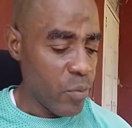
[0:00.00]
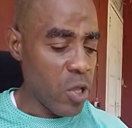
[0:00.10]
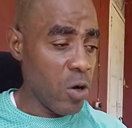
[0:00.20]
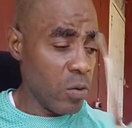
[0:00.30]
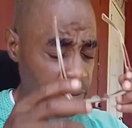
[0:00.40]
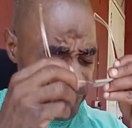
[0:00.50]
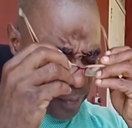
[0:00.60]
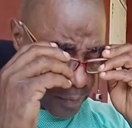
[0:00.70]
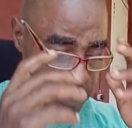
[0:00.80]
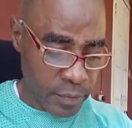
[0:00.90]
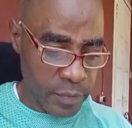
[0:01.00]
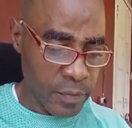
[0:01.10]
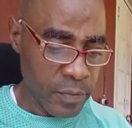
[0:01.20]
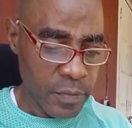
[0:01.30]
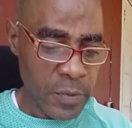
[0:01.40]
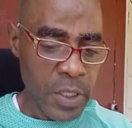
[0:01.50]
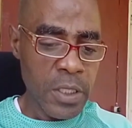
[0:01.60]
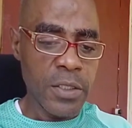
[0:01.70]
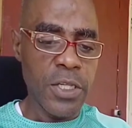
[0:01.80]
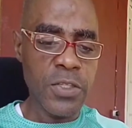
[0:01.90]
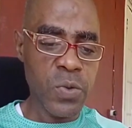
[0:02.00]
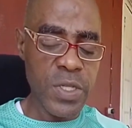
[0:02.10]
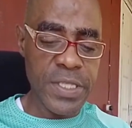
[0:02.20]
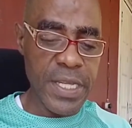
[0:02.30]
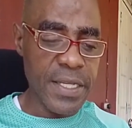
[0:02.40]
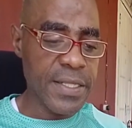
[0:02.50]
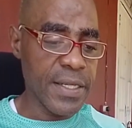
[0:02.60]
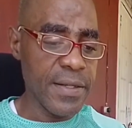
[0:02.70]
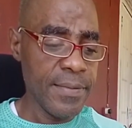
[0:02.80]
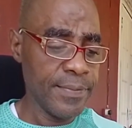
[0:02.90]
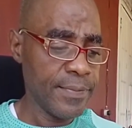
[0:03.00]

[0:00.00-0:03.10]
Now, this was dated